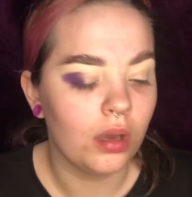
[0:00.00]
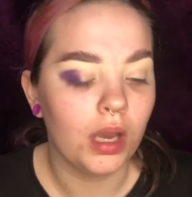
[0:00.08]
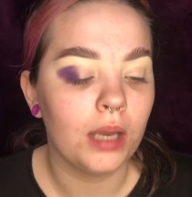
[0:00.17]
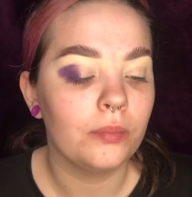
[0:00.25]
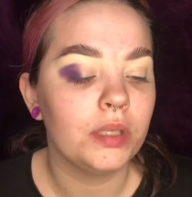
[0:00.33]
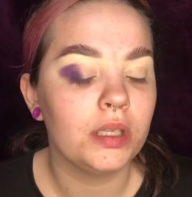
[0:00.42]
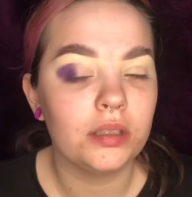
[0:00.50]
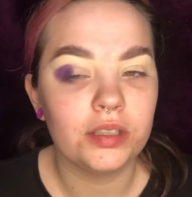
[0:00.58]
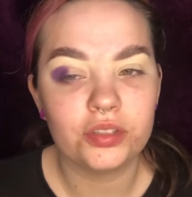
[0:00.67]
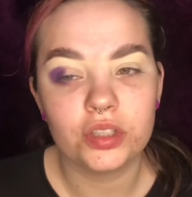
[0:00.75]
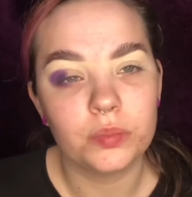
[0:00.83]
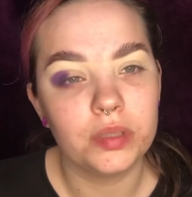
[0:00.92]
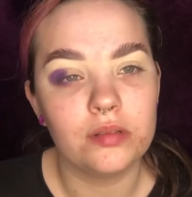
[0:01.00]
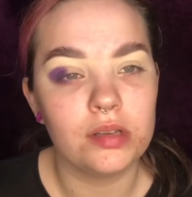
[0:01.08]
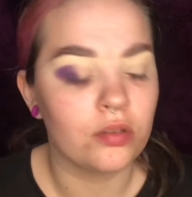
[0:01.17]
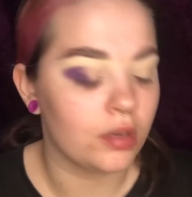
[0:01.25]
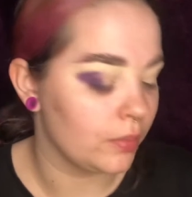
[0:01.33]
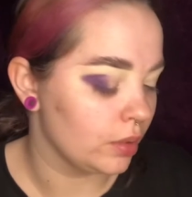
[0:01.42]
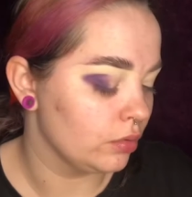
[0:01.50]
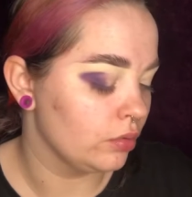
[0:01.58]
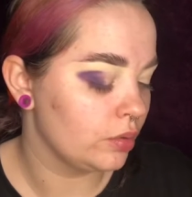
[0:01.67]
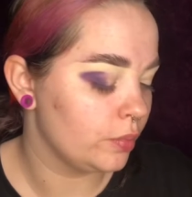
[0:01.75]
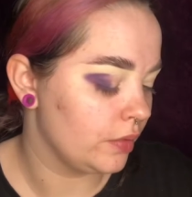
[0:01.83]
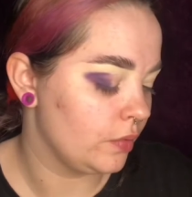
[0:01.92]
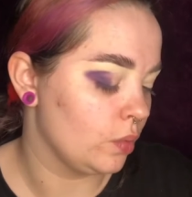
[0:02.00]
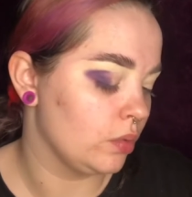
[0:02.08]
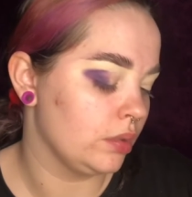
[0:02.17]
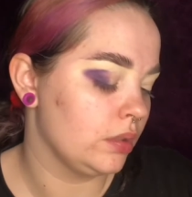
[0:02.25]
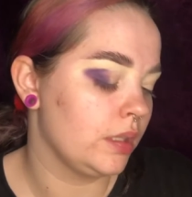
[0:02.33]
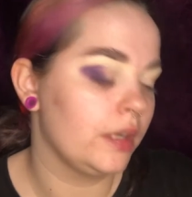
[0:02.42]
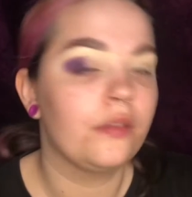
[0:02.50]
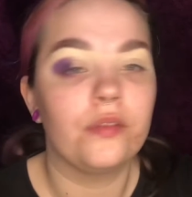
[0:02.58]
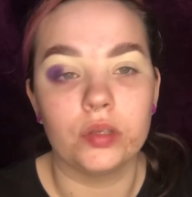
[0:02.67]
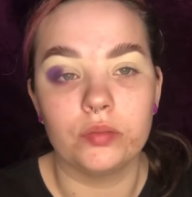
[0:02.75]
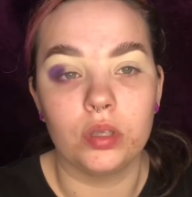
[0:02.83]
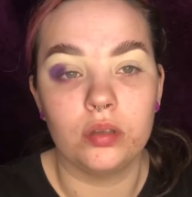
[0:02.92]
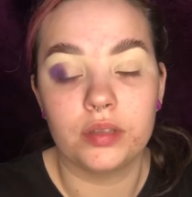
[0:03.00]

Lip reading: I mean it's just me recreating my looks, but if you want to like follow along,